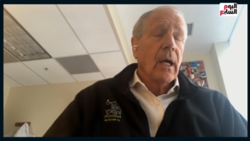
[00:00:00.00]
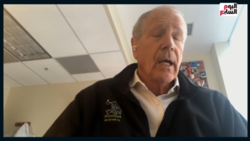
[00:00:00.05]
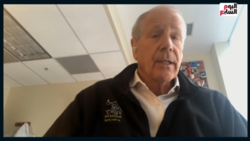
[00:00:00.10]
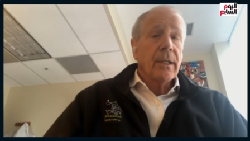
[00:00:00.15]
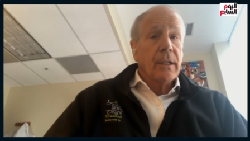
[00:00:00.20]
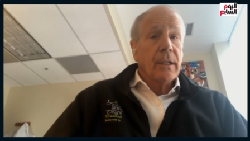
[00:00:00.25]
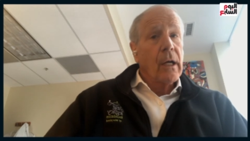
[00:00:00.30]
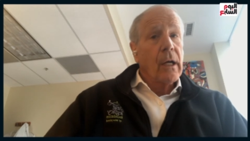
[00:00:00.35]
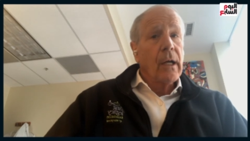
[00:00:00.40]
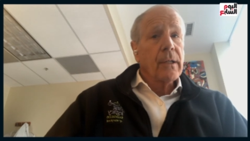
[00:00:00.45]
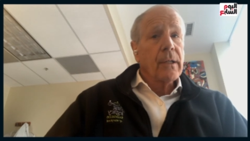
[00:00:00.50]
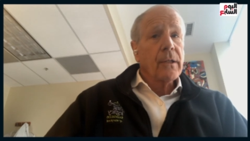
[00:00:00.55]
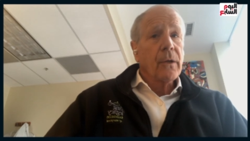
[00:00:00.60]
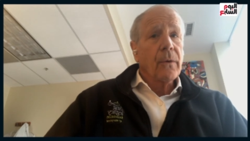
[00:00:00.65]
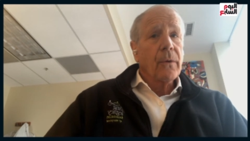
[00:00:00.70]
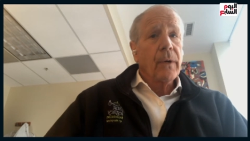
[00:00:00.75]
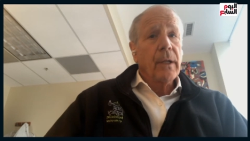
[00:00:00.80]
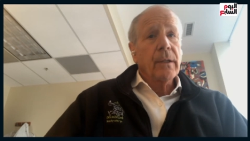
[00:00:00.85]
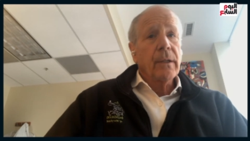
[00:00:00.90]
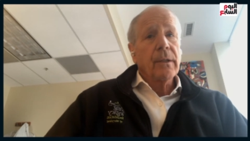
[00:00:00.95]
As a
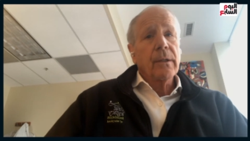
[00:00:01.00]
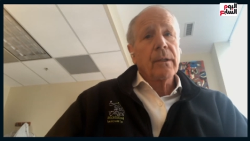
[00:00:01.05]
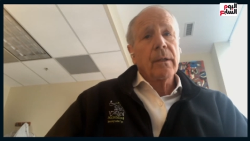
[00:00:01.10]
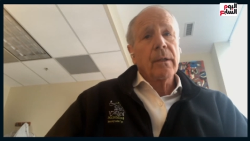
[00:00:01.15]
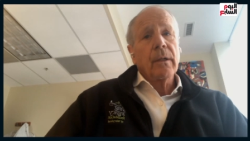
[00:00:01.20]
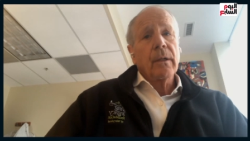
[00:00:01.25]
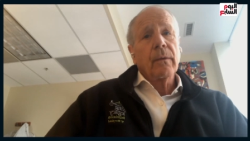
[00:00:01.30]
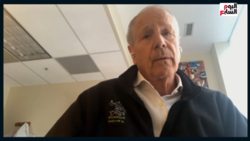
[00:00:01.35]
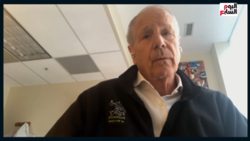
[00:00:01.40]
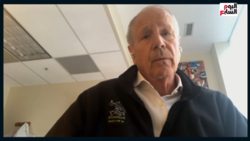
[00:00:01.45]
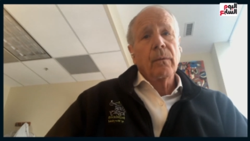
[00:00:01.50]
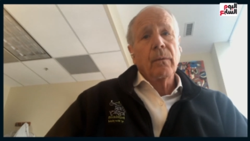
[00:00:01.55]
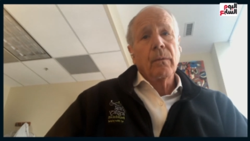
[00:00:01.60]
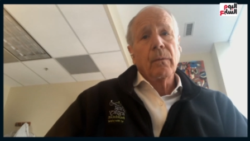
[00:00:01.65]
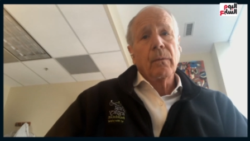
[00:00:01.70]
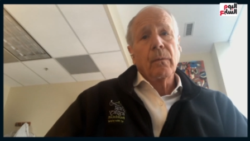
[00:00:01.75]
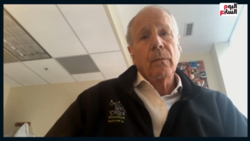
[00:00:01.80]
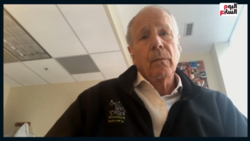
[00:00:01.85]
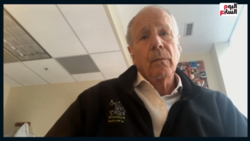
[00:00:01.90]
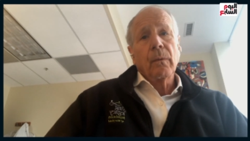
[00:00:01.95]
consequence, uh,
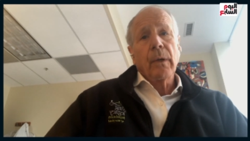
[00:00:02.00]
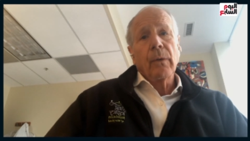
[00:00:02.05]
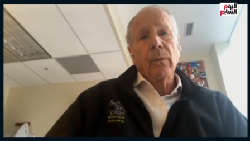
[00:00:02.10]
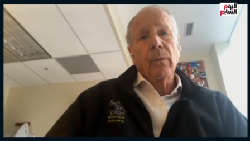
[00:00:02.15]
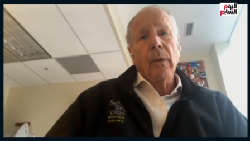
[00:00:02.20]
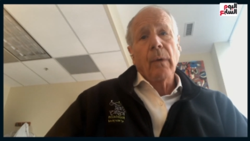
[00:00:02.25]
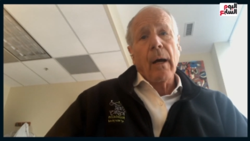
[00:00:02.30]
when